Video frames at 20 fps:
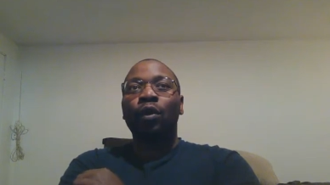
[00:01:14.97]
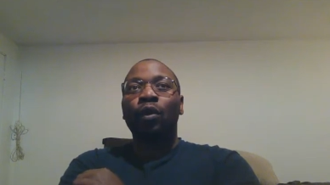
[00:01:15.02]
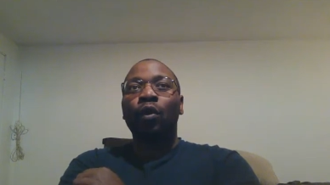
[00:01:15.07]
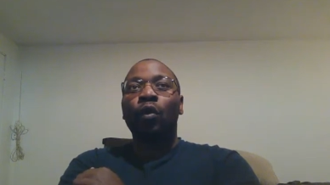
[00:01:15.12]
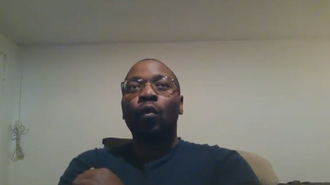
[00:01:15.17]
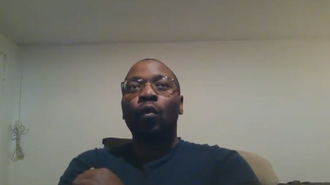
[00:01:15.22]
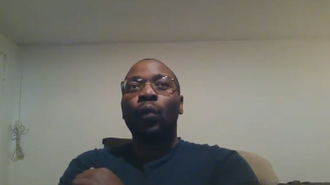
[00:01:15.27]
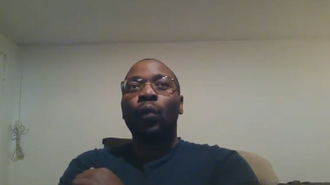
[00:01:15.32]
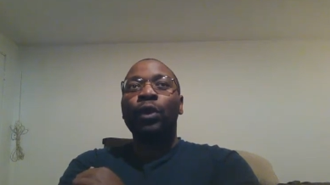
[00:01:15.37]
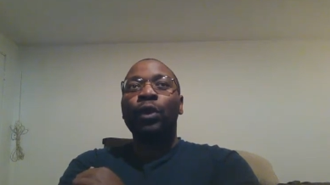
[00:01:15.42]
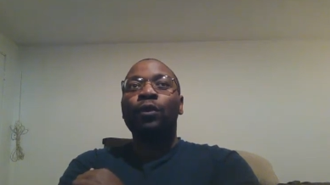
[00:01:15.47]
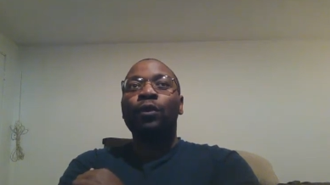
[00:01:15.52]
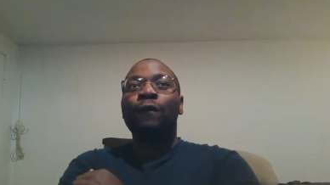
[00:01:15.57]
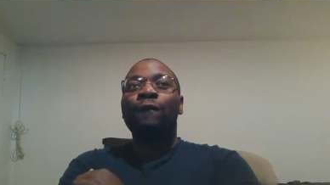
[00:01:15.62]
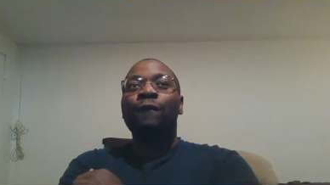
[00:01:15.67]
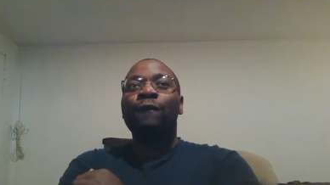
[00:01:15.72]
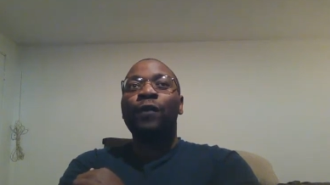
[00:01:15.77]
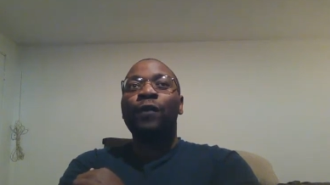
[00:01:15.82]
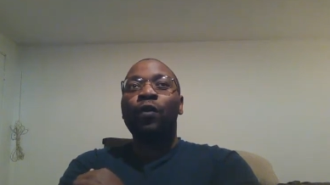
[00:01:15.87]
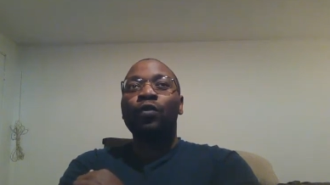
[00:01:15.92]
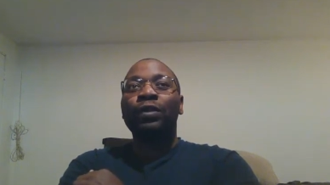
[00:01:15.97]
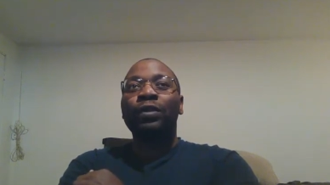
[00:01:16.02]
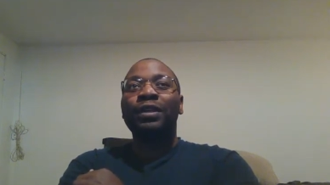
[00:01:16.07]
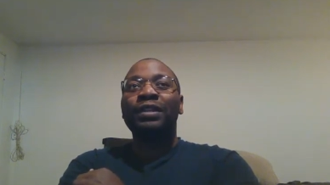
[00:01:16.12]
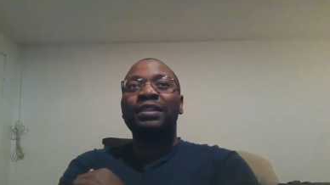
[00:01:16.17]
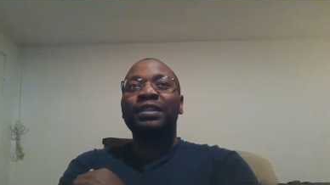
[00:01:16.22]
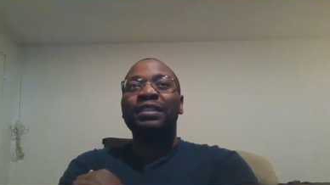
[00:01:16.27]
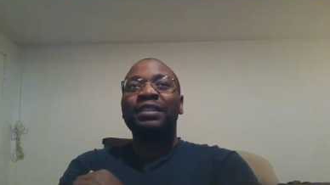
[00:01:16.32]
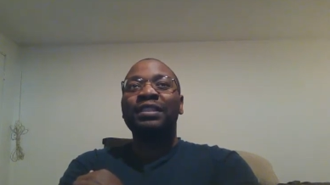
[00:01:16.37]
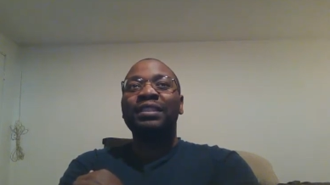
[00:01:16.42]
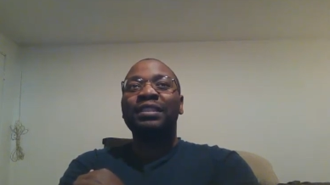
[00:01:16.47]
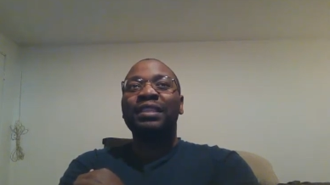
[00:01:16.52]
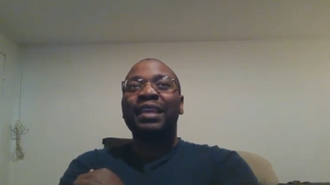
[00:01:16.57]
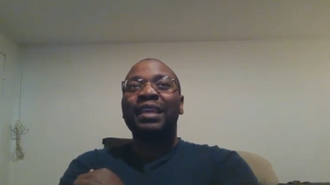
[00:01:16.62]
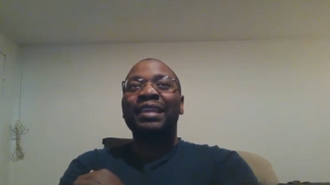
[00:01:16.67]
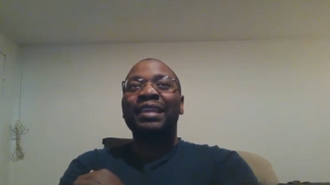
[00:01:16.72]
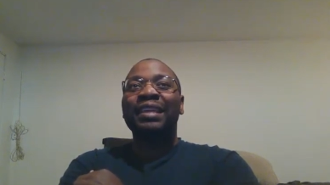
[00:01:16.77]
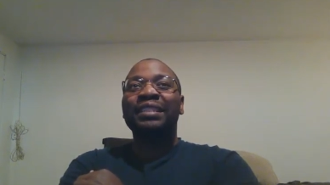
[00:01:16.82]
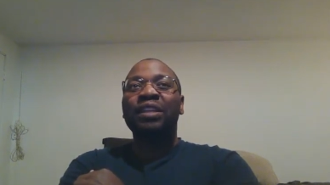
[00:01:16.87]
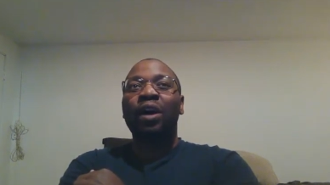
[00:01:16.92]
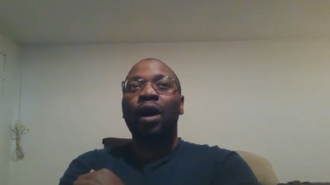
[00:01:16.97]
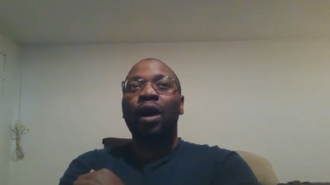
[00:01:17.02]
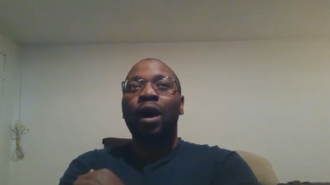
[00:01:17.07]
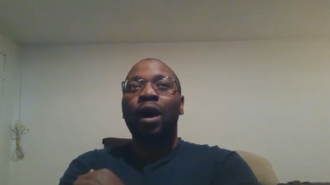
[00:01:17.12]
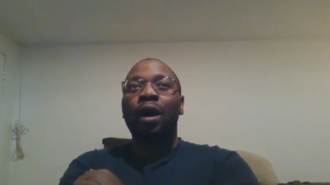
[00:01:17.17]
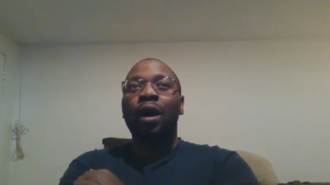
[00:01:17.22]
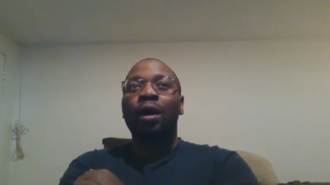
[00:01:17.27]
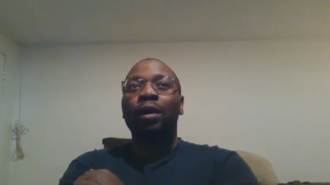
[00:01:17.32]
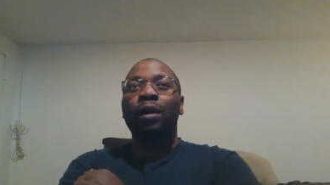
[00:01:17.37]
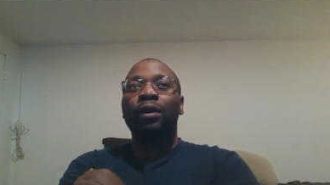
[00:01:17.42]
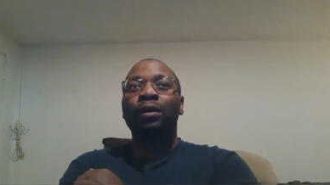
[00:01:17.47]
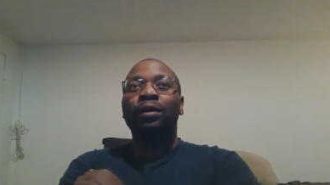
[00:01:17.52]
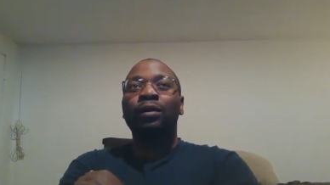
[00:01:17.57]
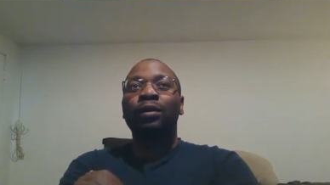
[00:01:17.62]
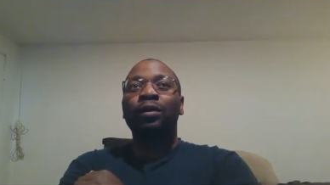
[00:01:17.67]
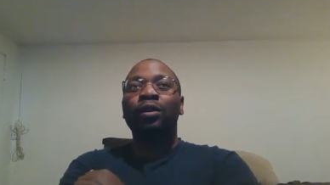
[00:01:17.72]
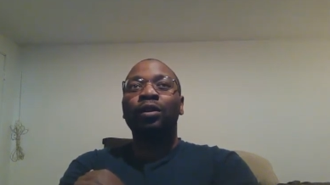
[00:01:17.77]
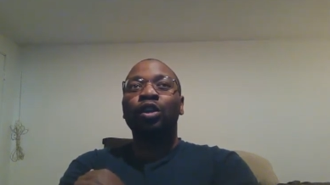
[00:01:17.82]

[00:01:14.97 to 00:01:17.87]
when your focus is on